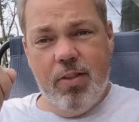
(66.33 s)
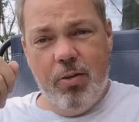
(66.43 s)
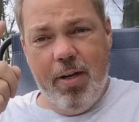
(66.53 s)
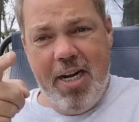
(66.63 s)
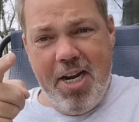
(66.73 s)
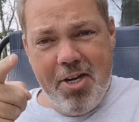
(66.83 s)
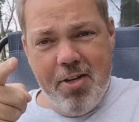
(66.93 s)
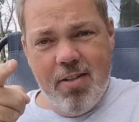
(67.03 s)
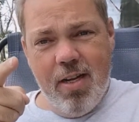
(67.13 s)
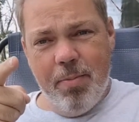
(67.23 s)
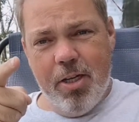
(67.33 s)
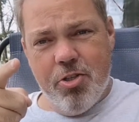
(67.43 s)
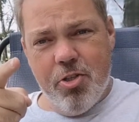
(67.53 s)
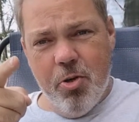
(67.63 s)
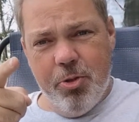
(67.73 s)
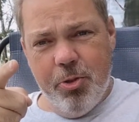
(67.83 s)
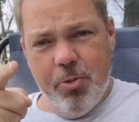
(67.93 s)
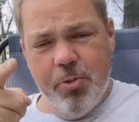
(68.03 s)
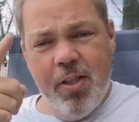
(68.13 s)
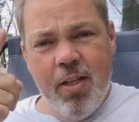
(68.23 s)
right here, I'm going to show
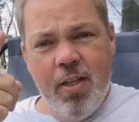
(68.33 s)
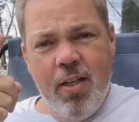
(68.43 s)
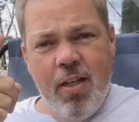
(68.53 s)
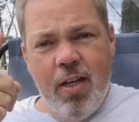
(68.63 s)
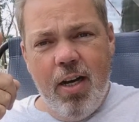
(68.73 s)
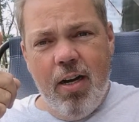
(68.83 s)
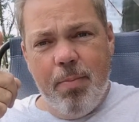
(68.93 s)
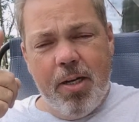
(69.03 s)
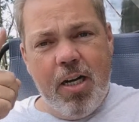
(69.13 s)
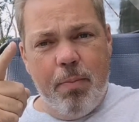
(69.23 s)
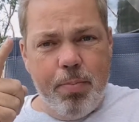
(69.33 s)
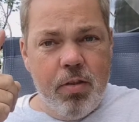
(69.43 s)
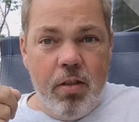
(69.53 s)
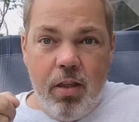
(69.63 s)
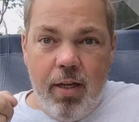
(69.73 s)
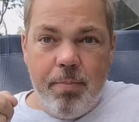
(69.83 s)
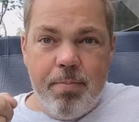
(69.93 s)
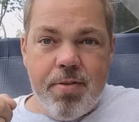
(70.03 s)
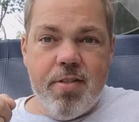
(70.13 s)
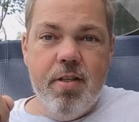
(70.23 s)
you a couple
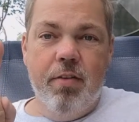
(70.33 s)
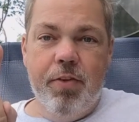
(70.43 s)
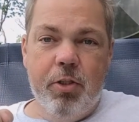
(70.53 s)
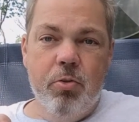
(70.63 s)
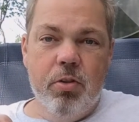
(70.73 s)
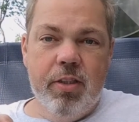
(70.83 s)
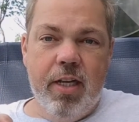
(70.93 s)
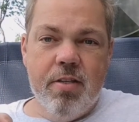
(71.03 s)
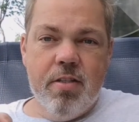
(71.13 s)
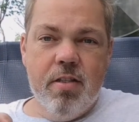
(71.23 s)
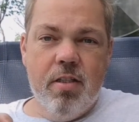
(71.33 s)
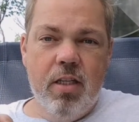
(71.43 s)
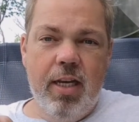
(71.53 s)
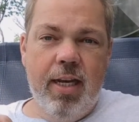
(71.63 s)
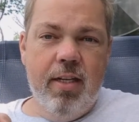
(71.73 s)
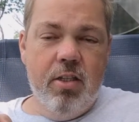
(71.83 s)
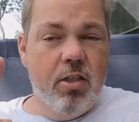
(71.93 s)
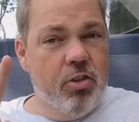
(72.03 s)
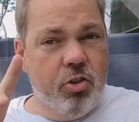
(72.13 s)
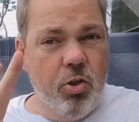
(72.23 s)
clips of the Google Nest and
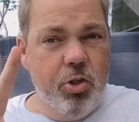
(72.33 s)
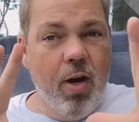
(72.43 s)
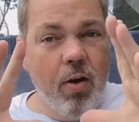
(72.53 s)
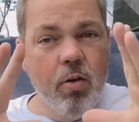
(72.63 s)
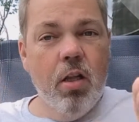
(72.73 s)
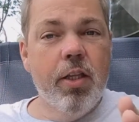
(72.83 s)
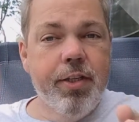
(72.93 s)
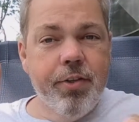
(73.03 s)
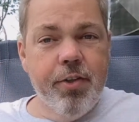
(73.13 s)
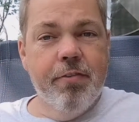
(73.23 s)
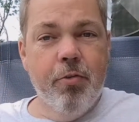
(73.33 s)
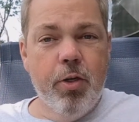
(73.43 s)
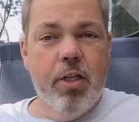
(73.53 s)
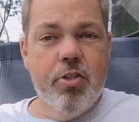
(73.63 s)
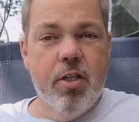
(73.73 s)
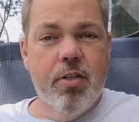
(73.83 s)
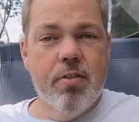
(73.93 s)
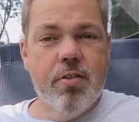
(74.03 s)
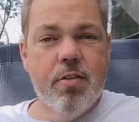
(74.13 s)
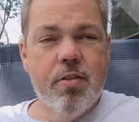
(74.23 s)
show you how clear the footage
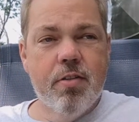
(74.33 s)
is.